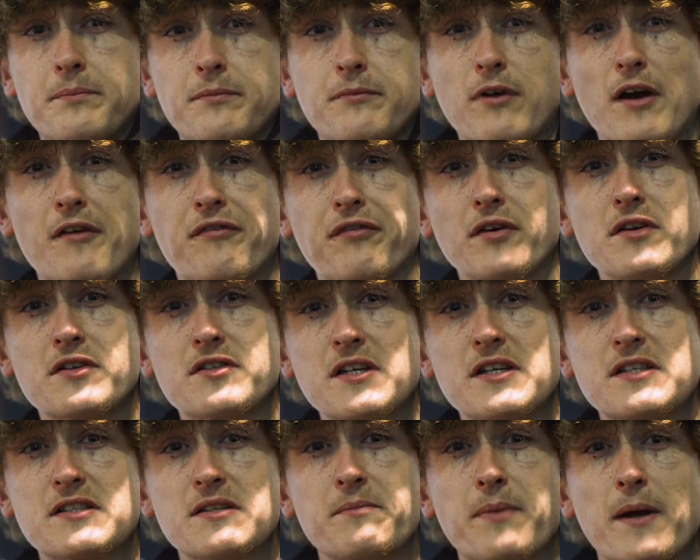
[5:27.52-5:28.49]

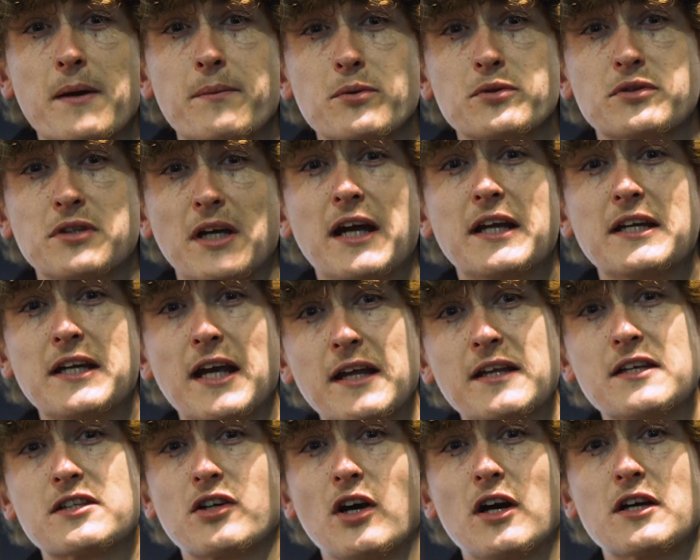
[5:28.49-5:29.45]
references and people saying, yeah,
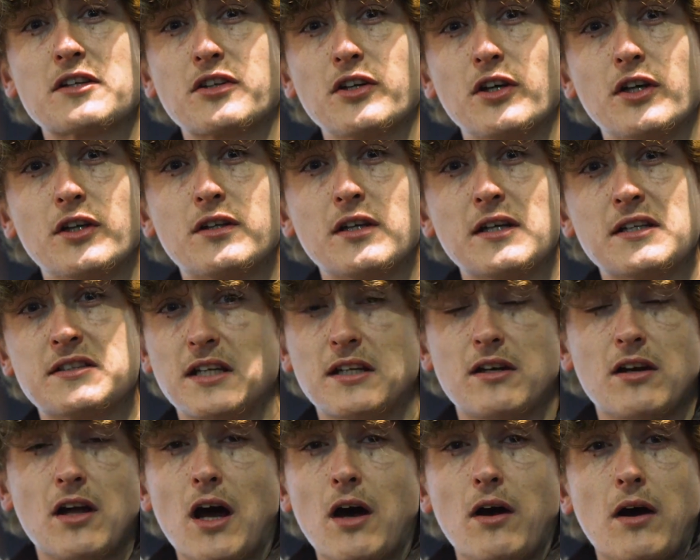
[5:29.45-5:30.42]
this guy's good, he said,
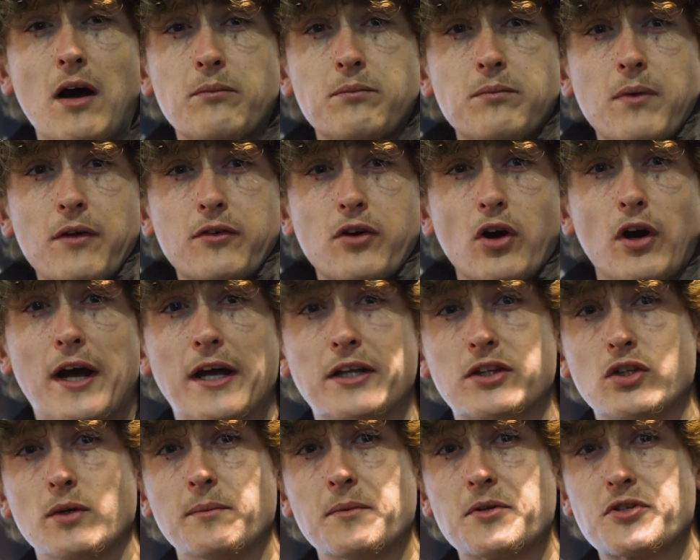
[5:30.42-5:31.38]
I've got a head
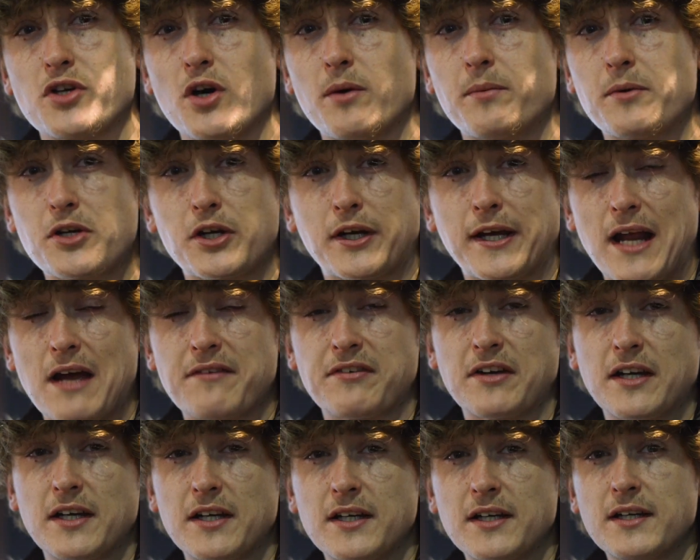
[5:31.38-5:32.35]
doorman job and you can have
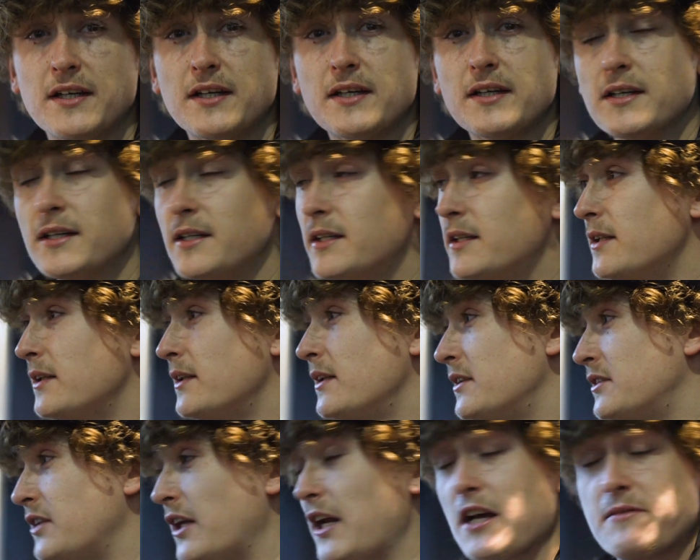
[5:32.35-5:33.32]
it.
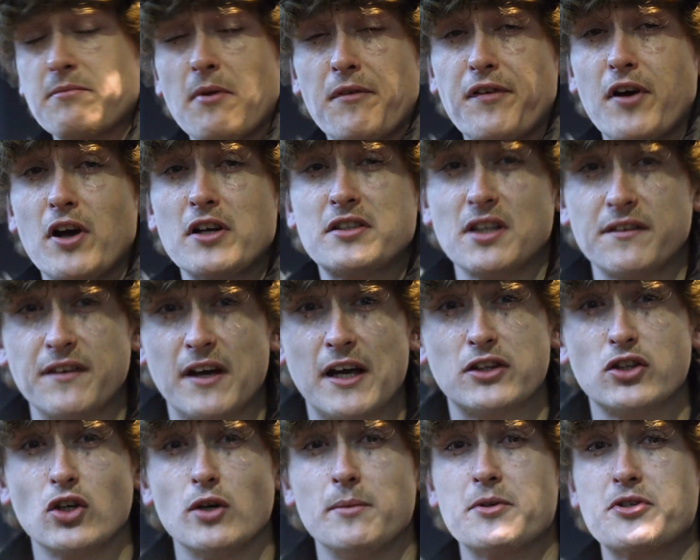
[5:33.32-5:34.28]
So that was my first ever
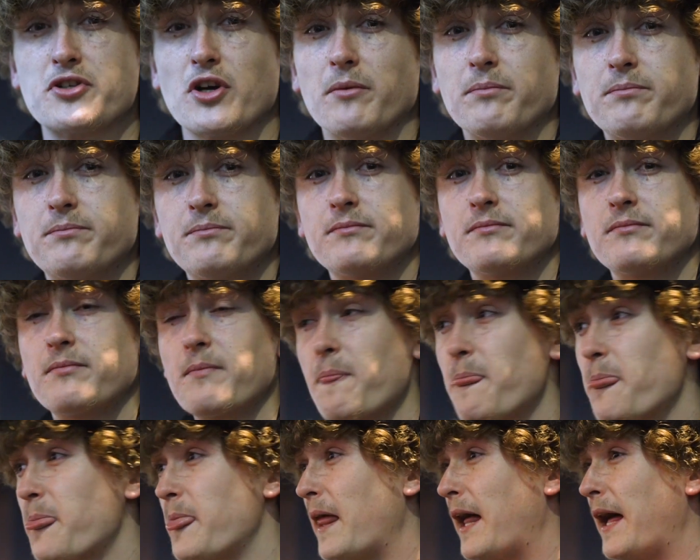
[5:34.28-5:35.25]
head doorman job.
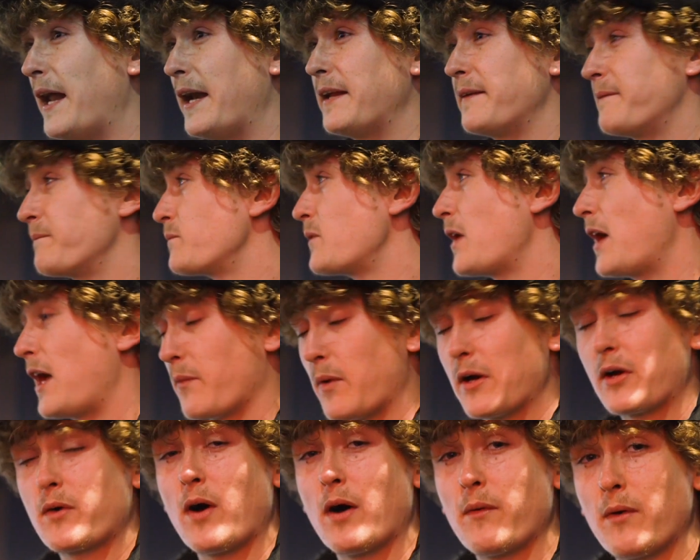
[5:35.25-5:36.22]
And it
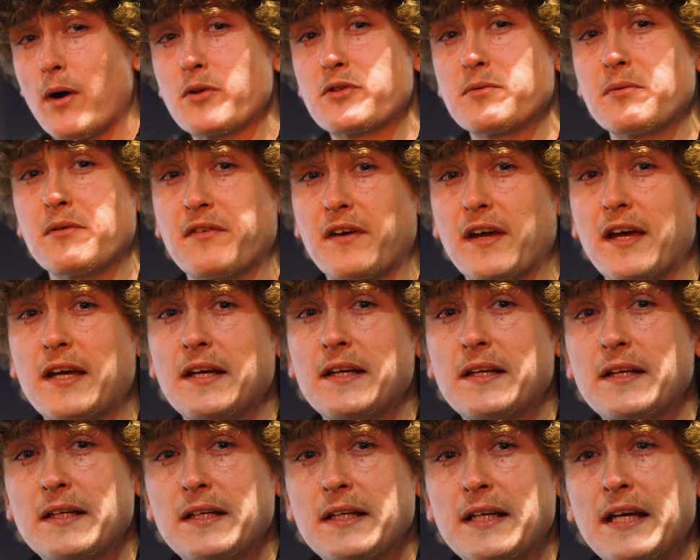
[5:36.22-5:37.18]
went quite well, to be fair.
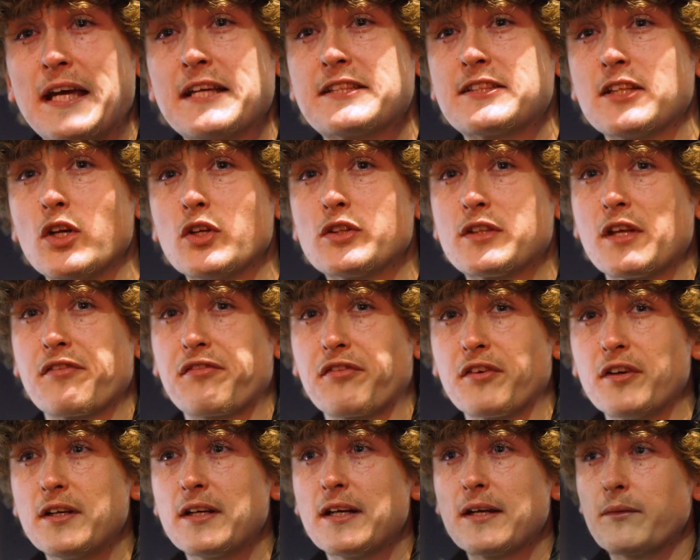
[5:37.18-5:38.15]
It's a lot
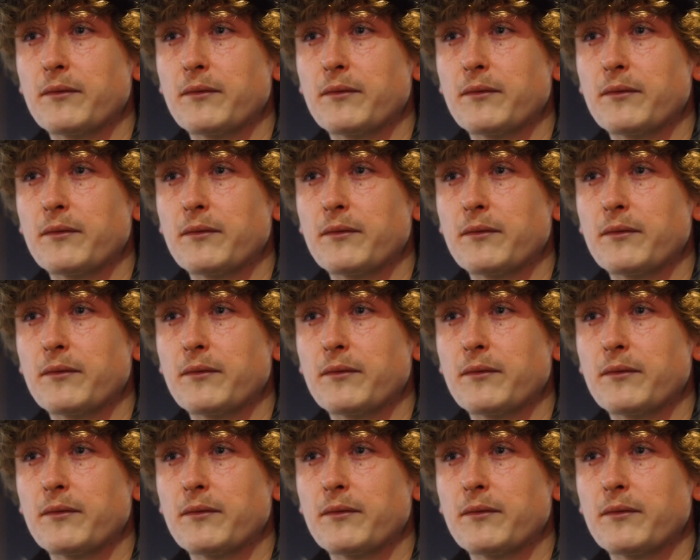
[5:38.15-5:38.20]
different.